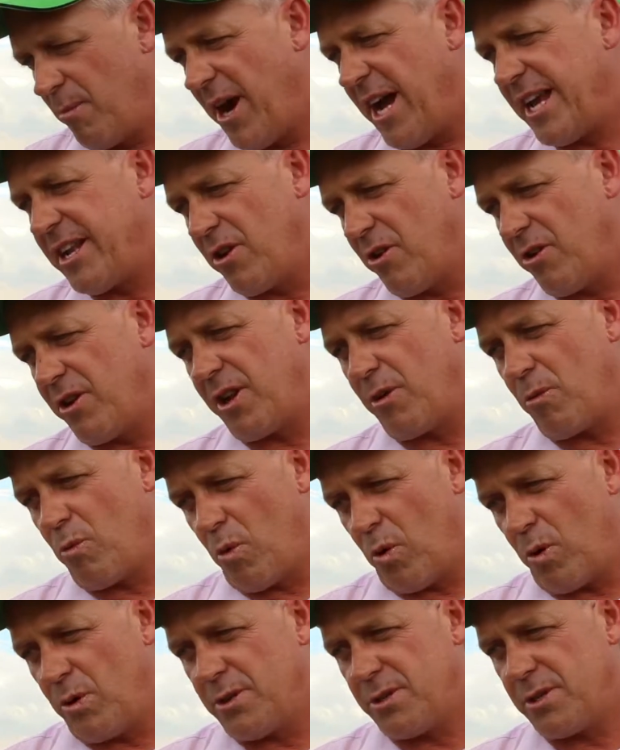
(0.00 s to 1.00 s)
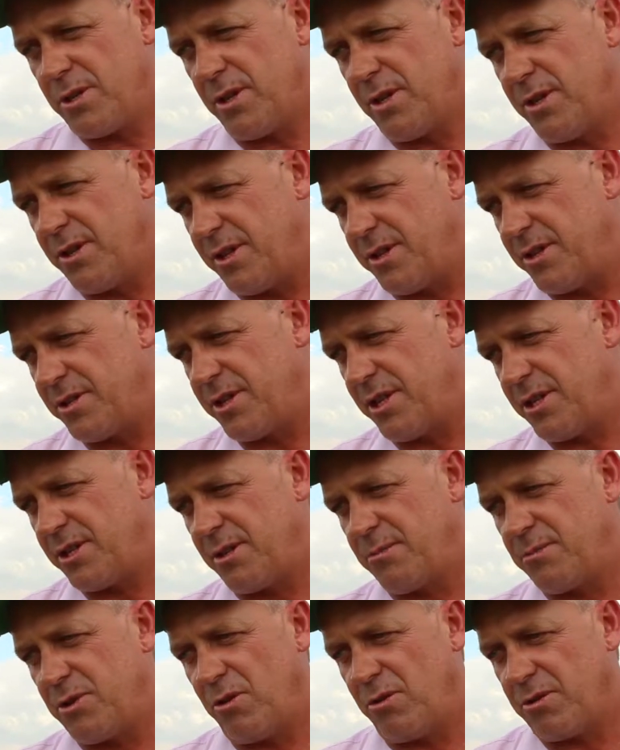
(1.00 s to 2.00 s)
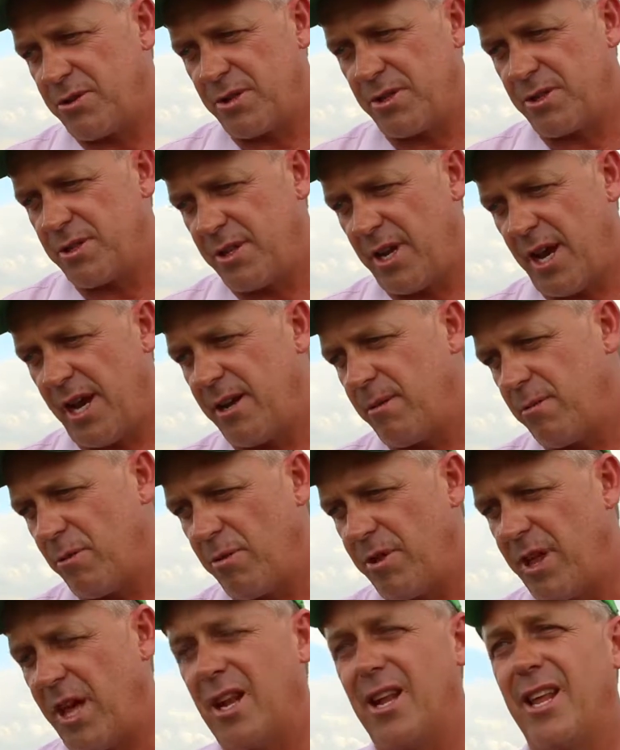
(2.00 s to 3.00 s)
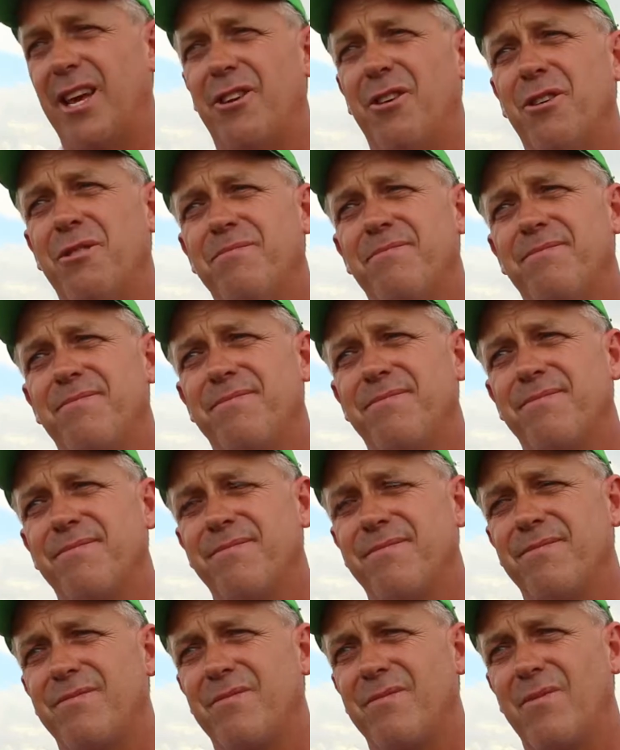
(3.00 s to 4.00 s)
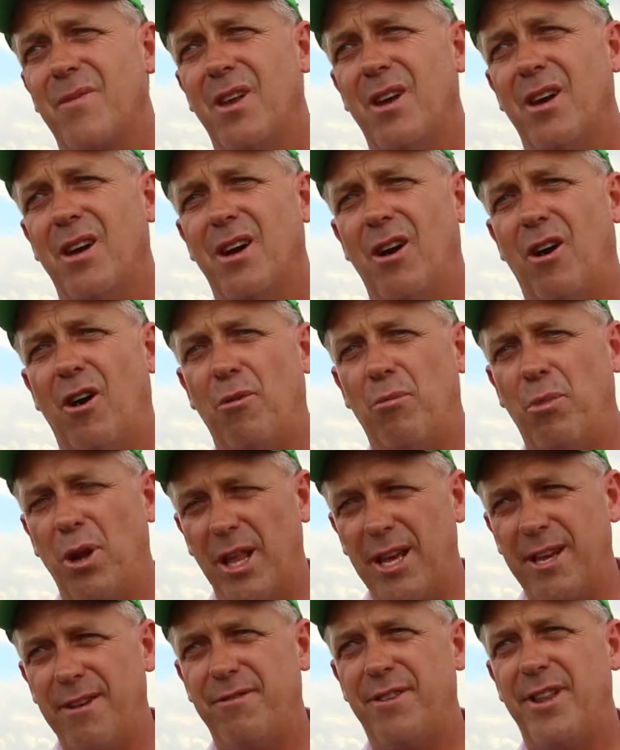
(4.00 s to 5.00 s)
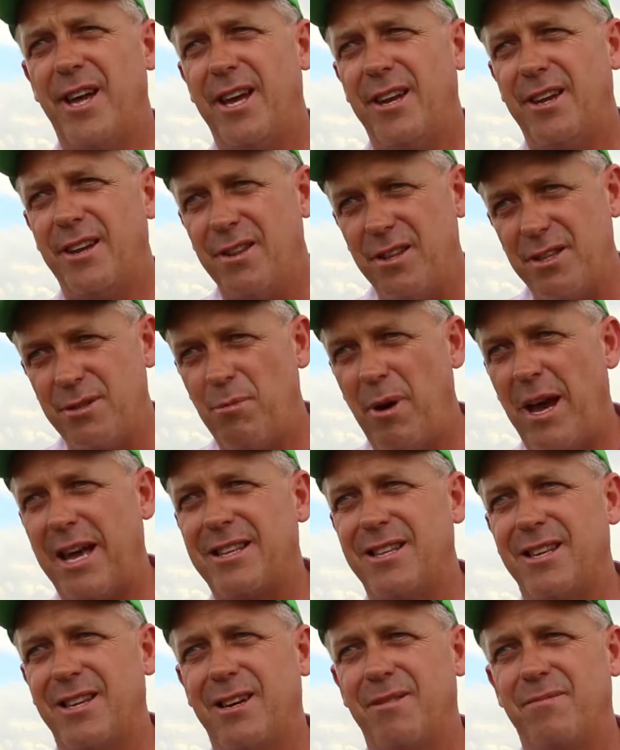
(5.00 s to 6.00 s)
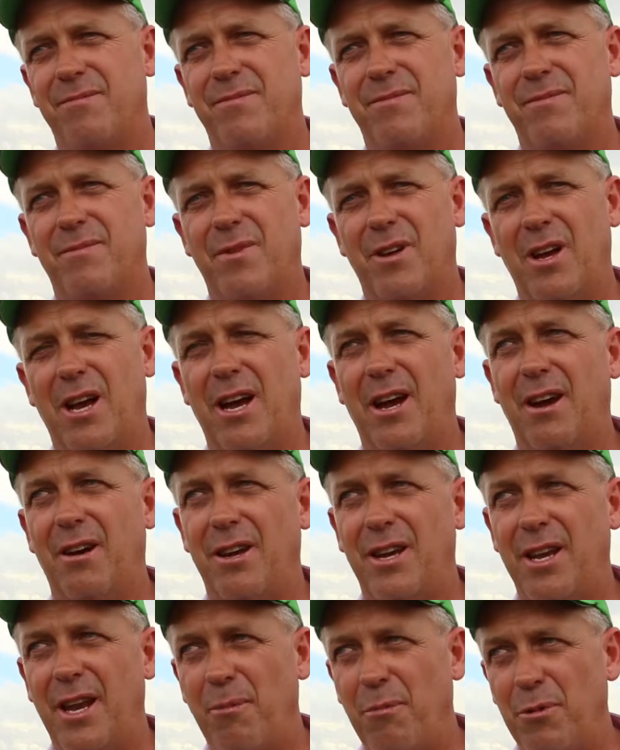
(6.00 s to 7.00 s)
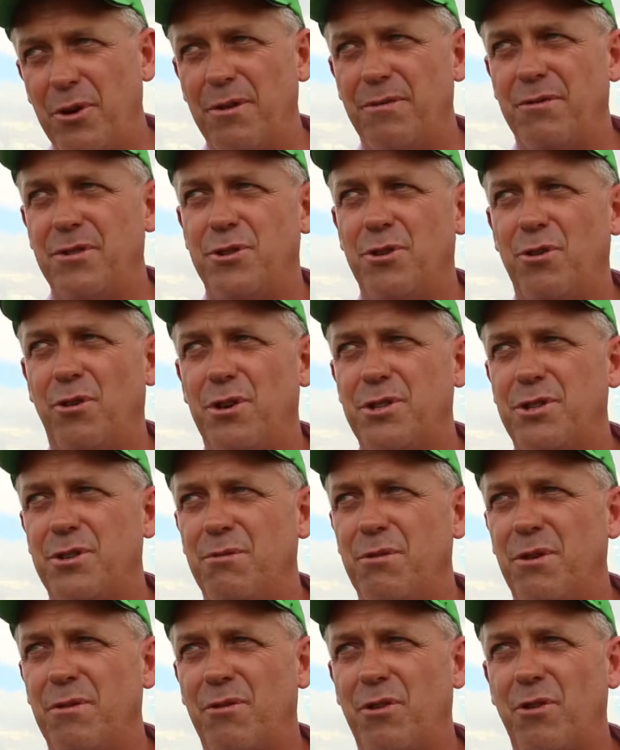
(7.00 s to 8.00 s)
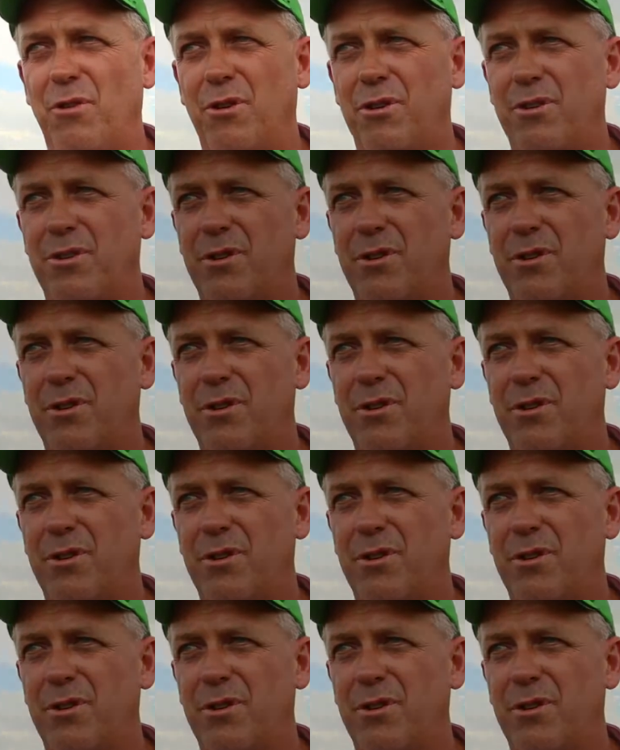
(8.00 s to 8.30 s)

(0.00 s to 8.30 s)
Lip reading: main learning was that the system's not sustainable without a legume. I believe that. This backed it up. A number of different sites that we've got